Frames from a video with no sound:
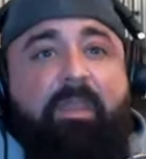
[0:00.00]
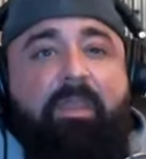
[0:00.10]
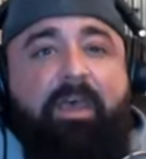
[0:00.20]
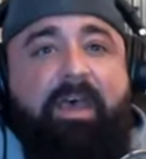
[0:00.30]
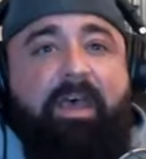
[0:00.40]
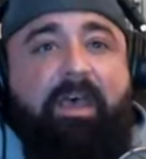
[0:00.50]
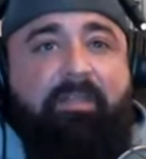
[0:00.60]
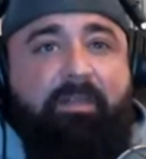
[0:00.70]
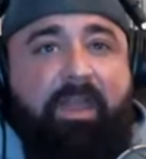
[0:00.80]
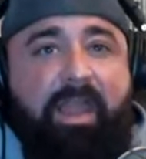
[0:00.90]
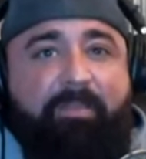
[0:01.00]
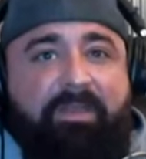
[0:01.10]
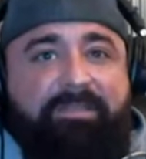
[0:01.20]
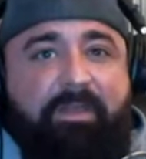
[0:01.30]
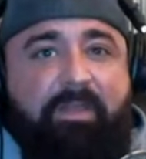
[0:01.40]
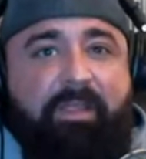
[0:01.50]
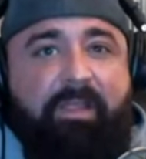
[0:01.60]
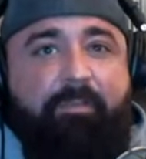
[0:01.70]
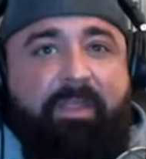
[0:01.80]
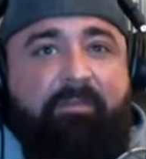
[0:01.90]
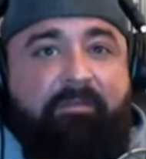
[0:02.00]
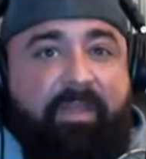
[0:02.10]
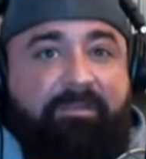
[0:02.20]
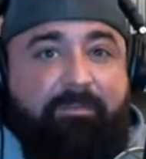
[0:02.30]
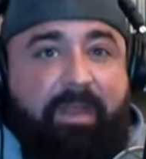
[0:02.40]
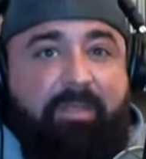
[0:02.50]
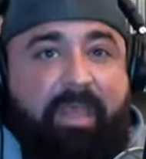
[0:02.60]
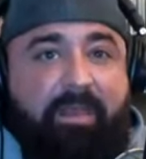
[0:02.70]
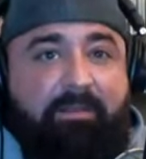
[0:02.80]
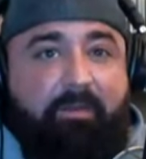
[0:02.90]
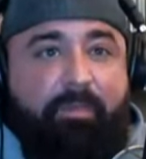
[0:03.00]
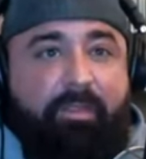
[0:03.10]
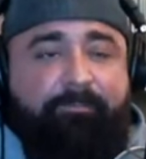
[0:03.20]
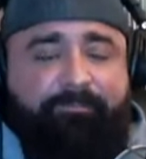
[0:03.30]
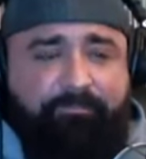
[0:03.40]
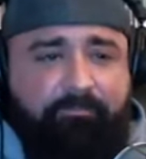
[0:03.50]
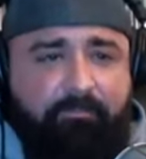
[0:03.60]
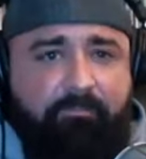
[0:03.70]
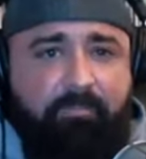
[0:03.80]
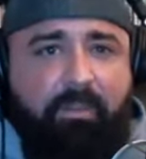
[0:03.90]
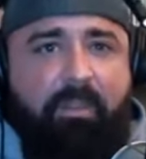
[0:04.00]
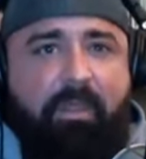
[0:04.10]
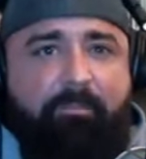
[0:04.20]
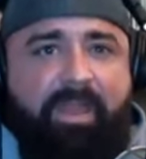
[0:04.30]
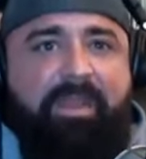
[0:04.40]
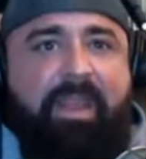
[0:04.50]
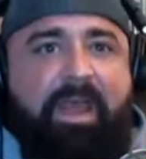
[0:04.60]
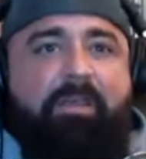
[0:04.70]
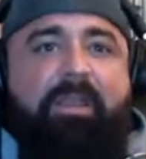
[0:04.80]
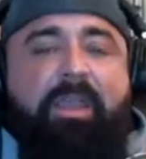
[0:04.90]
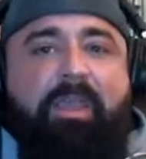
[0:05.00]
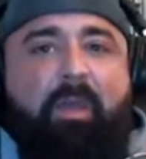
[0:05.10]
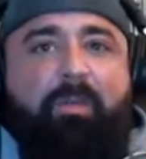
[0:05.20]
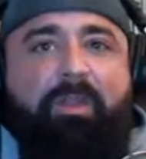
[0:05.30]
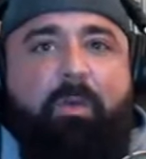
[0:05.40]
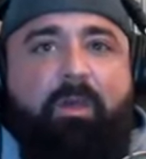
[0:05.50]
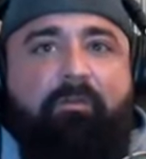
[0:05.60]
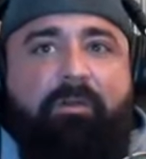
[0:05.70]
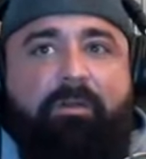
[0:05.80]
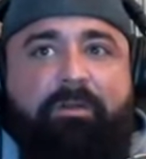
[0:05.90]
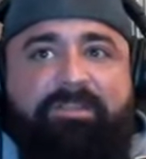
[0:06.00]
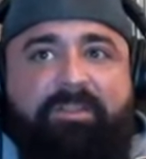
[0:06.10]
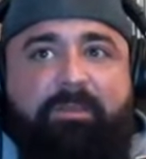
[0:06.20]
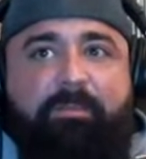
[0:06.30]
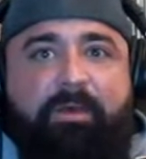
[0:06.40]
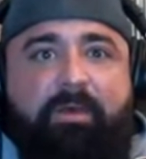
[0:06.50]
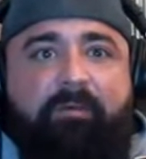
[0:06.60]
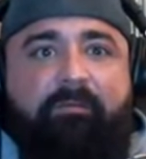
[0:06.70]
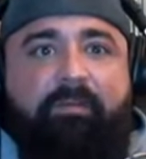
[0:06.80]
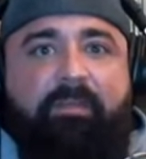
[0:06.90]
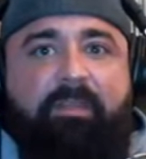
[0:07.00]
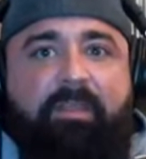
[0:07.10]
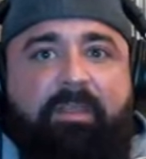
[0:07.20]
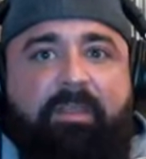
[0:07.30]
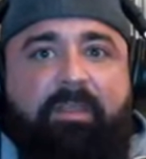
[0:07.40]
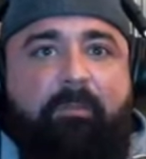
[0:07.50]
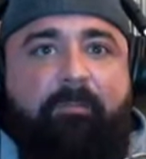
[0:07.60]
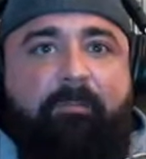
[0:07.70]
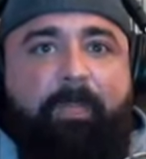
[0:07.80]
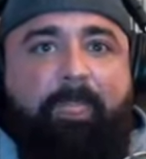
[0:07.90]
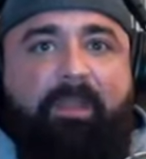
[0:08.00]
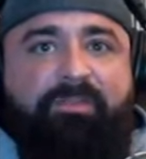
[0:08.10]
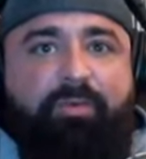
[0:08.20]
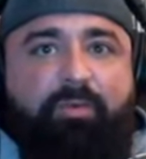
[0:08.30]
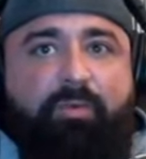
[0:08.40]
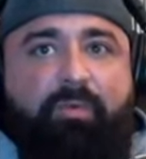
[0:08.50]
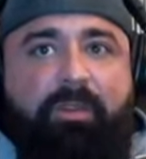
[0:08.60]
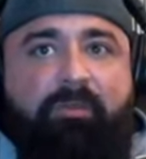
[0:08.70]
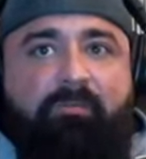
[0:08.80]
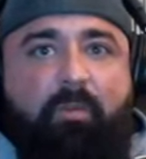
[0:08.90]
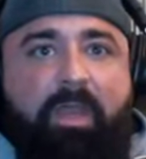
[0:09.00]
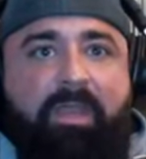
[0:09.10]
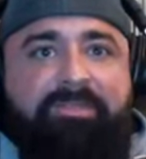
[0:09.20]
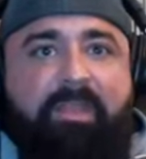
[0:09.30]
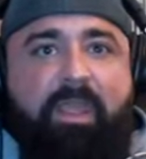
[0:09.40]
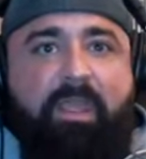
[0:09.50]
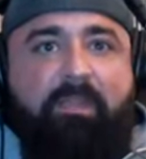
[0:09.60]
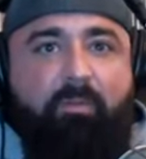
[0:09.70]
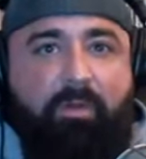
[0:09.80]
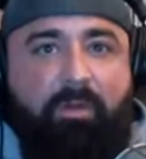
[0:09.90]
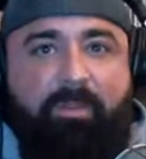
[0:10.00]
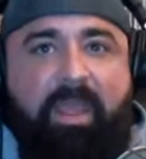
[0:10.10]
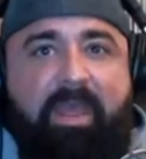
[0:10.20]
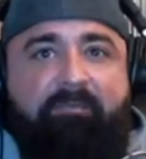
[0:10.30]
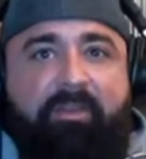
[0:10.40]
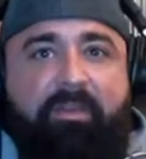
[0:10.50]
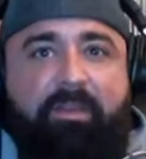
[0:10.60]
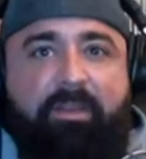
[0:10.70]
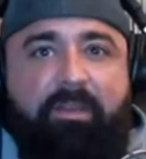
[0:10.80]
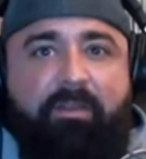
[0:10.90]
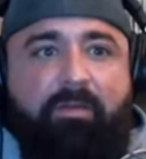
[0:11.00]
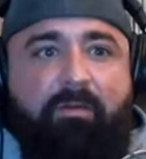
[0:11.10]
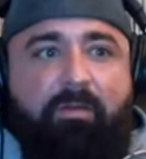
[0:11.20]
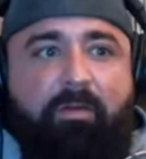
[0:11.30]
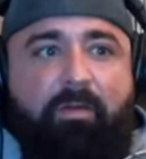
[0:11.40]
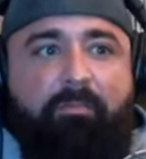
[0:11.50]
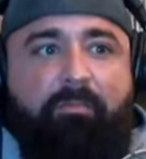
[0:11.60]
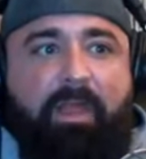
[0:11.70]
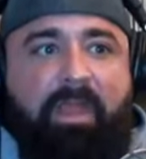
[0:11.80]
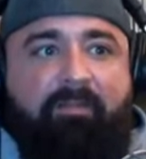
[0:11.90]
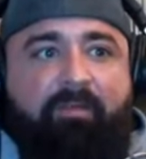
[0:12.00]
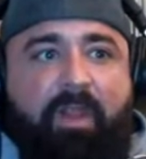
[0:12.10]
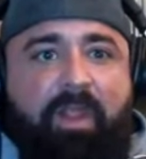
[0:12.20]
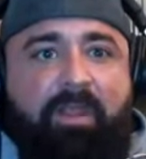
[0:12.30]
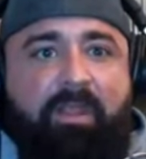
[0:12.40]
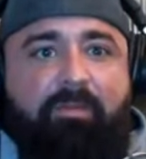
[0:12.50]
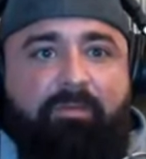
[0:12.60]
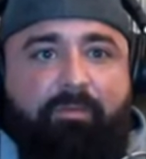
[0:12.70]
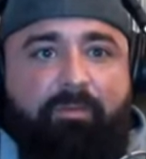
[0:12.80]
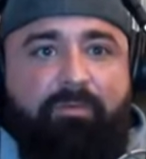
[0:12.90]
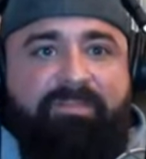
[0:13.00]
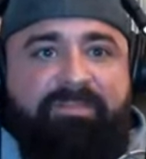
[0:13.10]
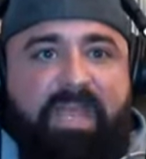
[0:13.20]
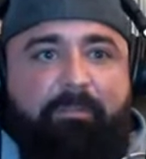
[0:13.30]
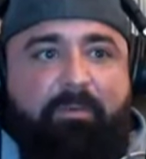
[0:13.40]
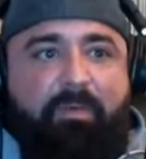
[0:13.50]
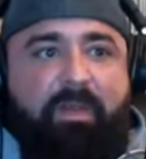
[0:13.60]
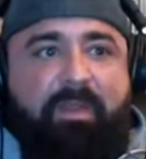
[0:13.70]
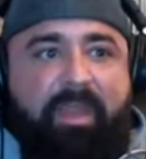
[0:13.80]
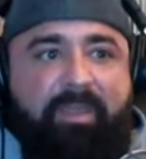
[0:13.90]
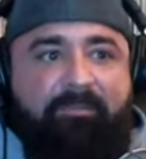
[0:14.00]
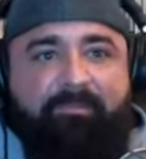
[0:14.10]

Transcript: that are happening. So I think I'm being affected by that a little bit. But anyhow, I want to go over some of the tool giveaways that we're going to be having here on Black Friday through Cyber Monday.